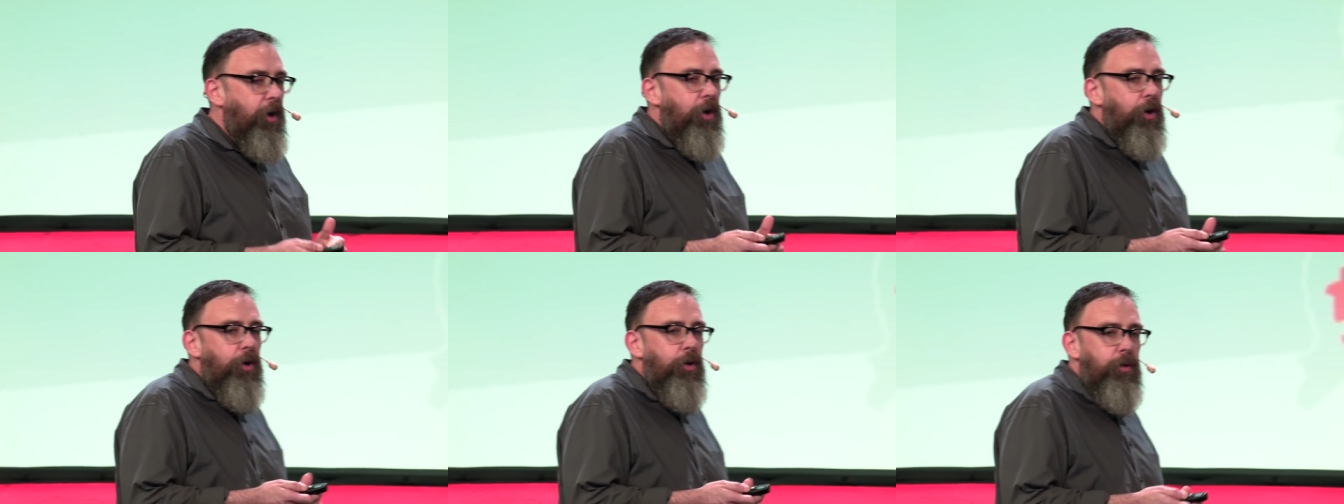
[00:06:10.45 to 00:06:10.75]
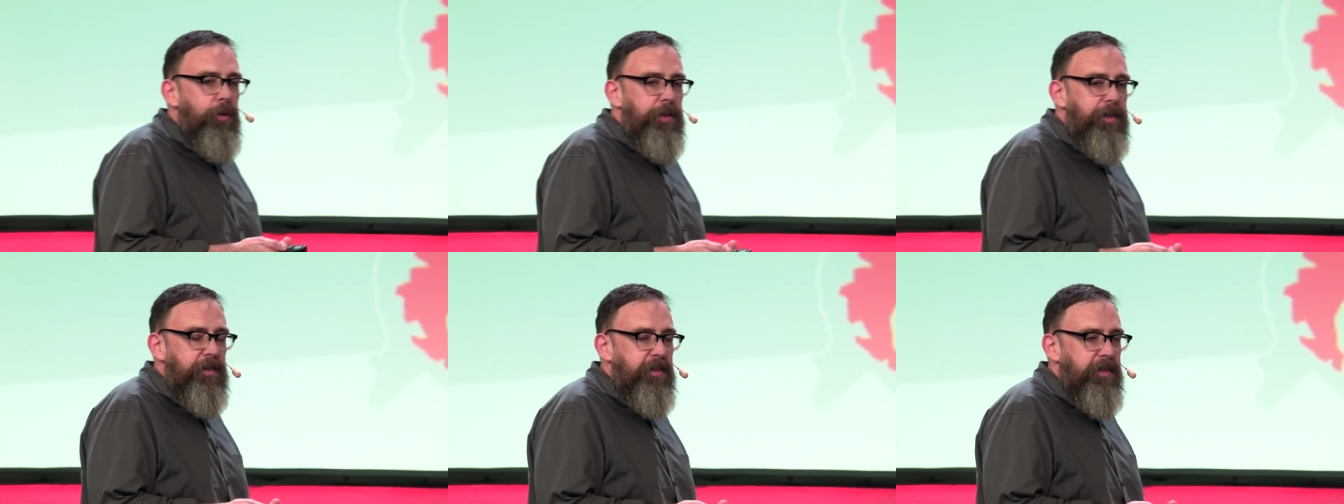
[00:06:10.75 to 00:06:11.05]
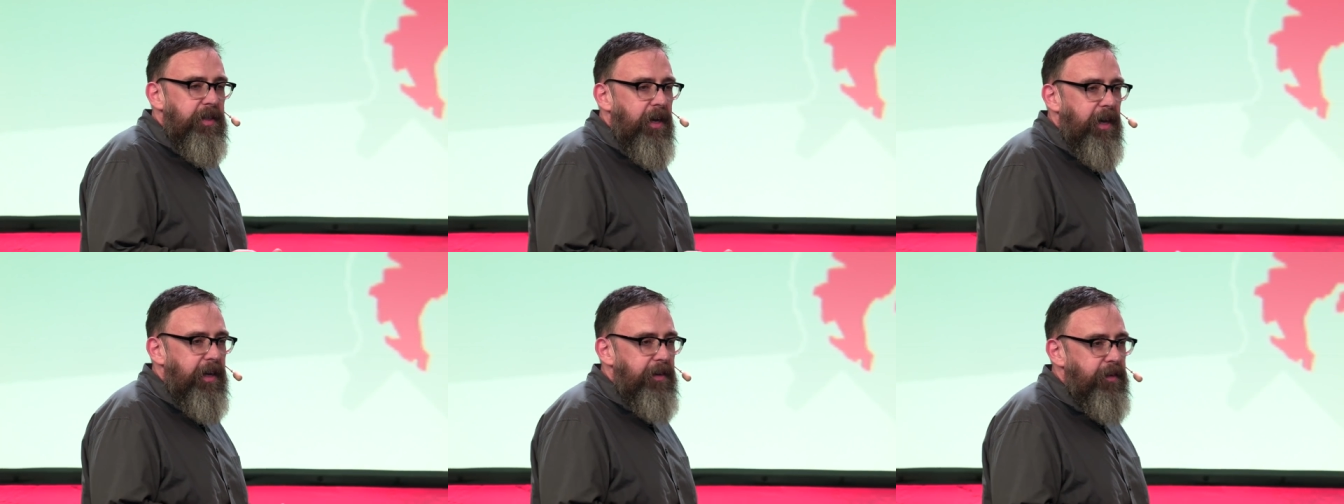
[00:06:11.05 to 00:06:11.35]
Who
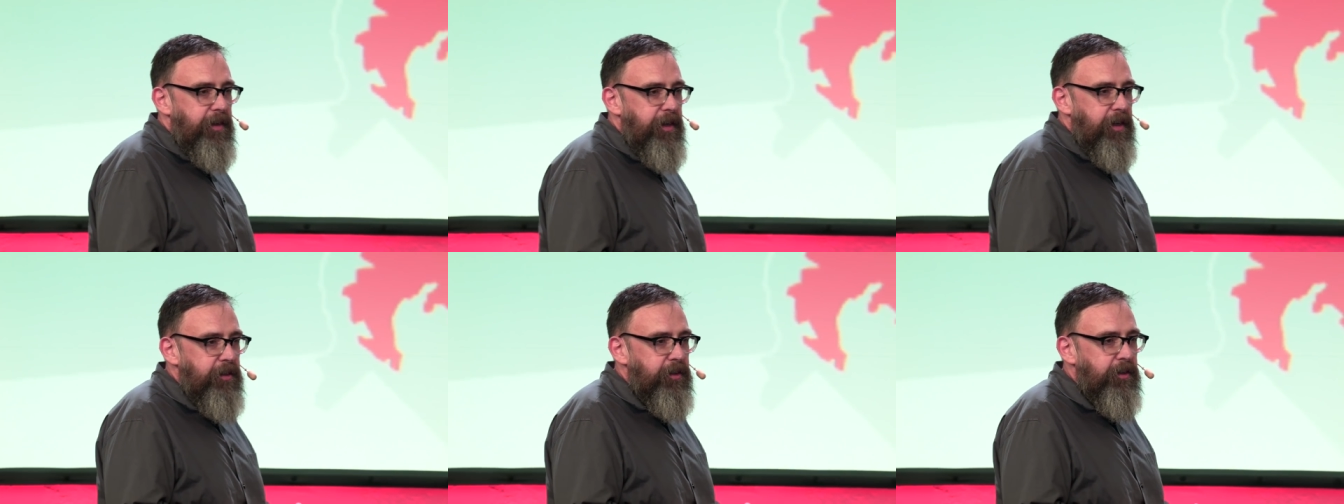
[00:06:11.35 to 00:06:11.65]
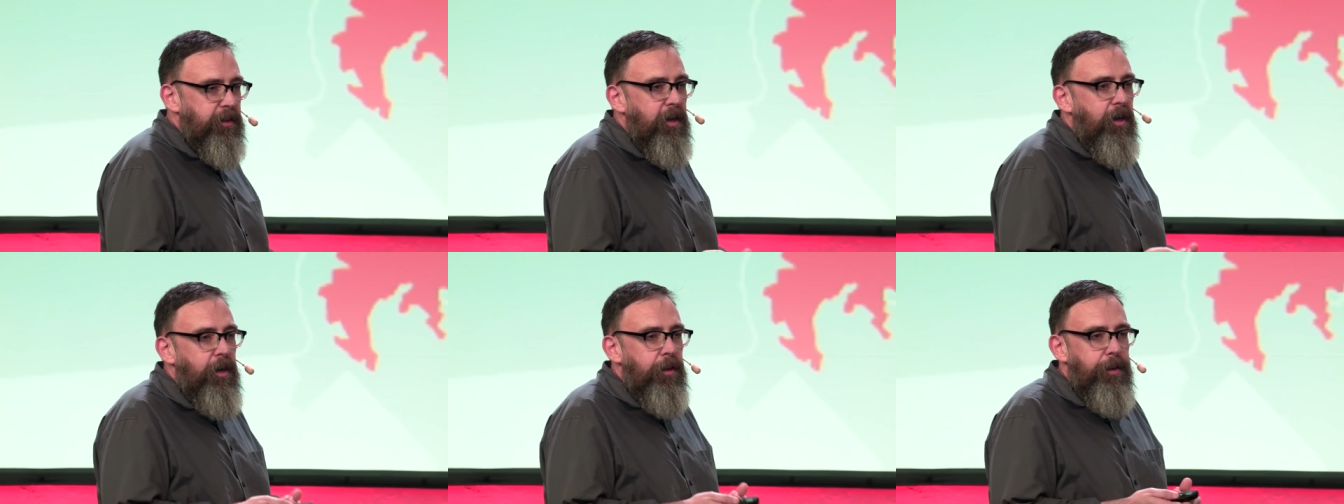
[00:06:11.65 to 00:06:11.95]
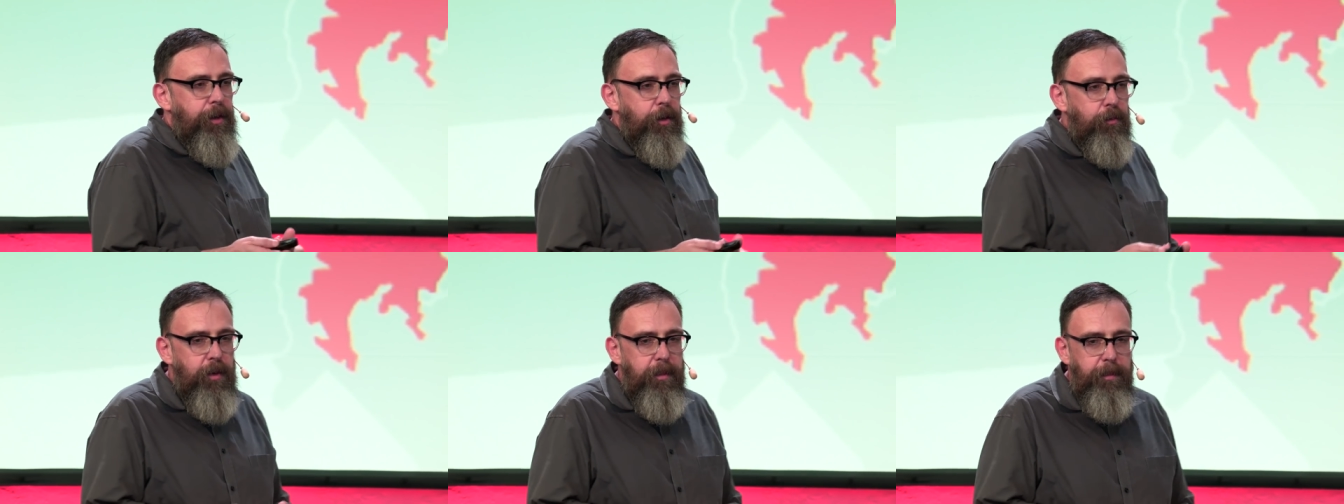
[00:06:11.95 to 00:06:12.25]
designed this?
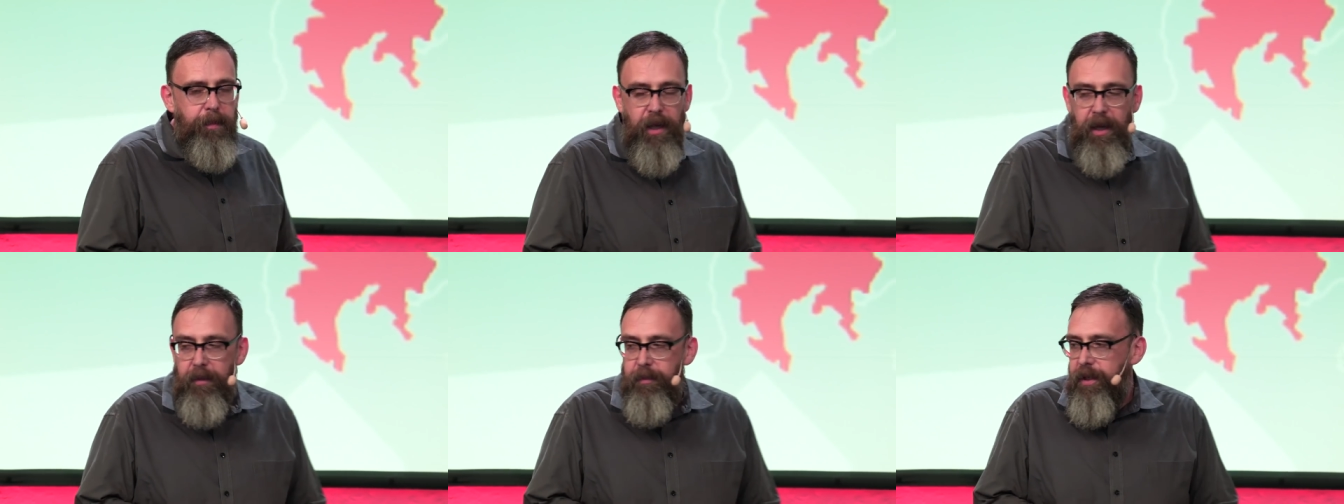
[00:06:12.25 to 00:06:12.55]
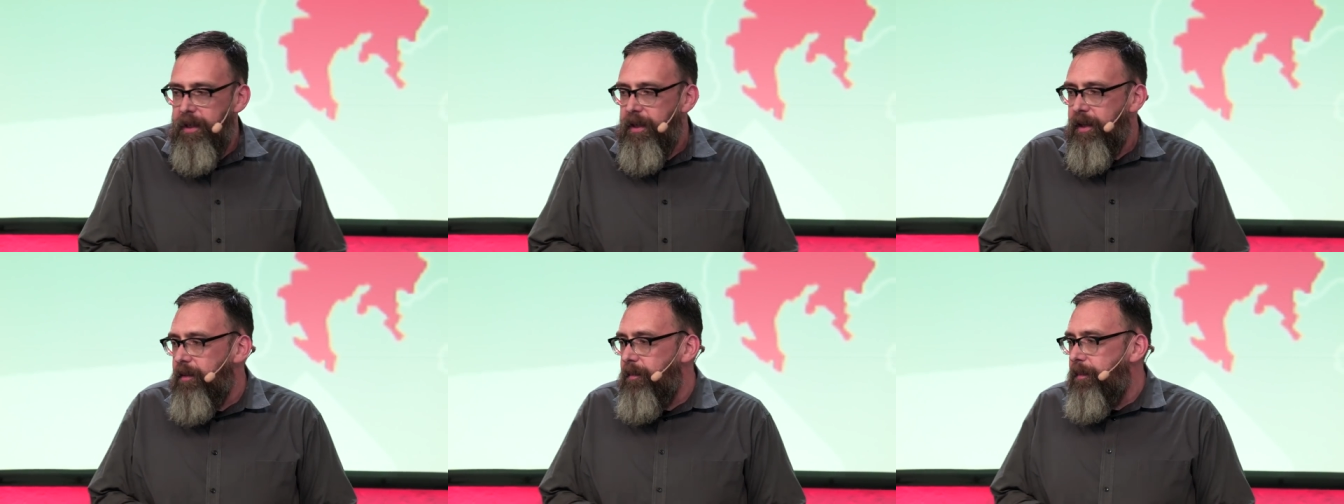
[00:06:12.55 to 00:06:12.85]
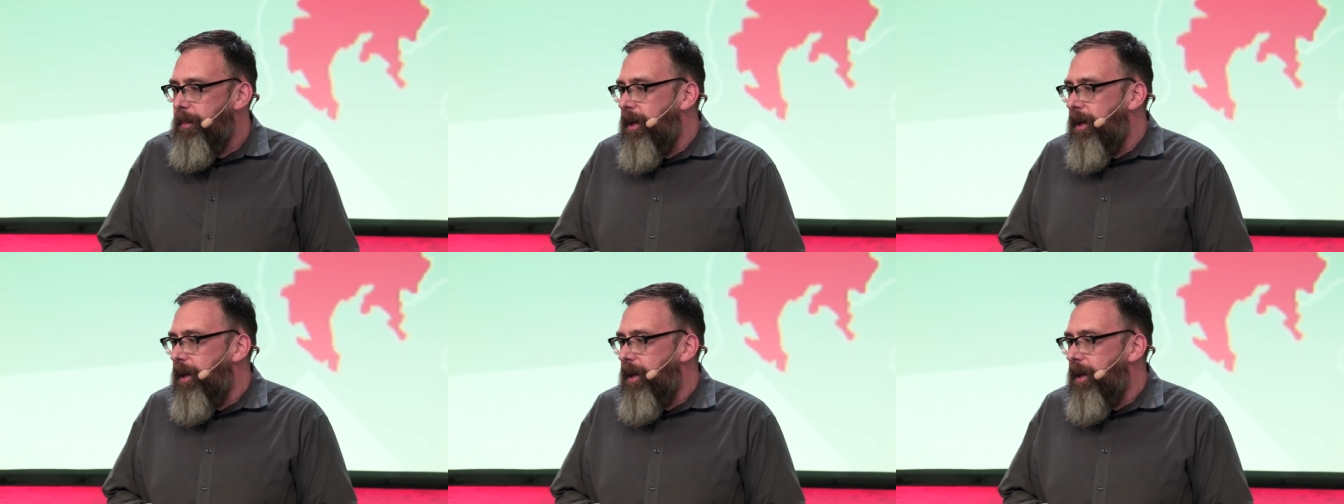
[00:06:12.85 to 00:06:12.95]
The Republican